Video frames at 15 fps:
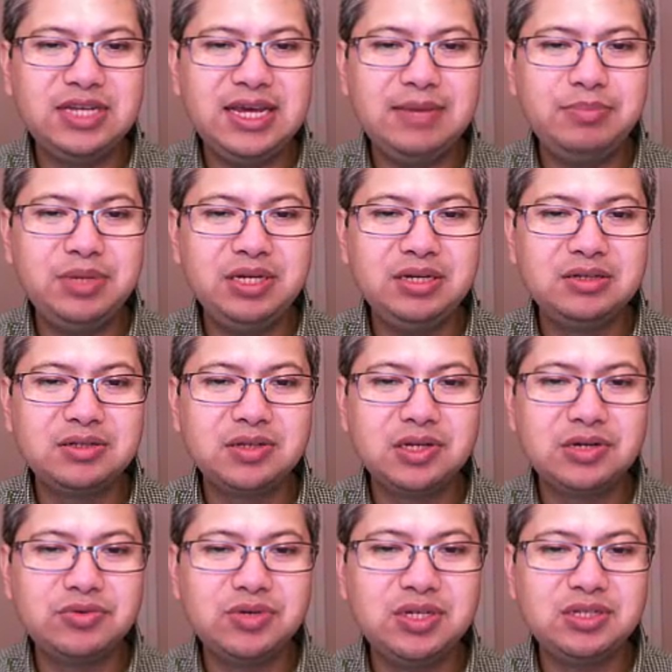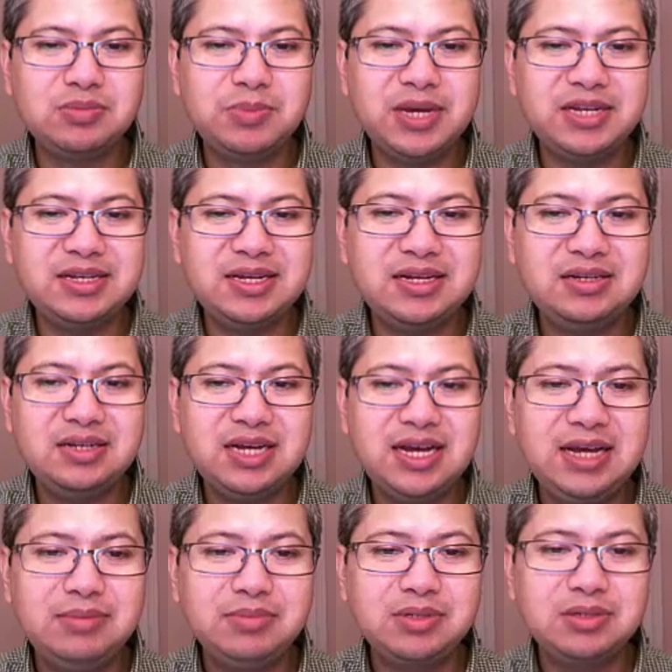damping is decreased by 10
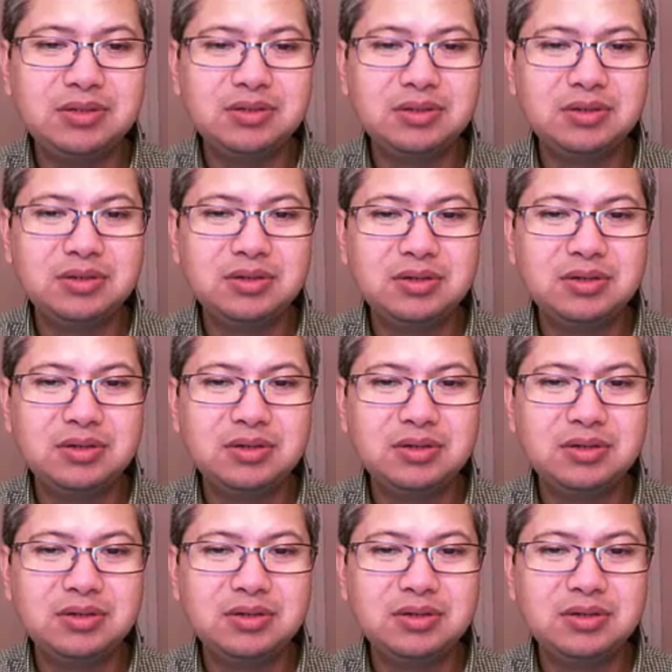times?